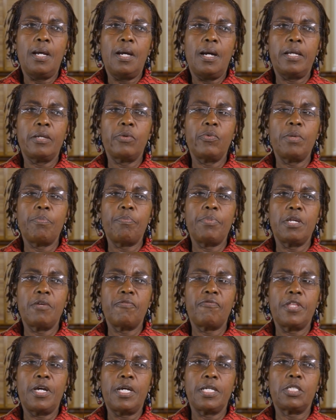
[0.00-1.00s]
and we
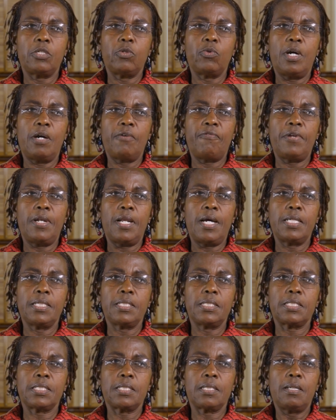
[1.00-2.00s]
believe that you have
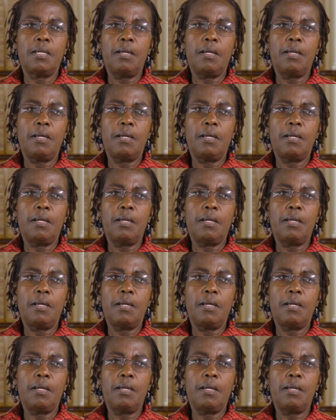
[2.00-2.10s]
learned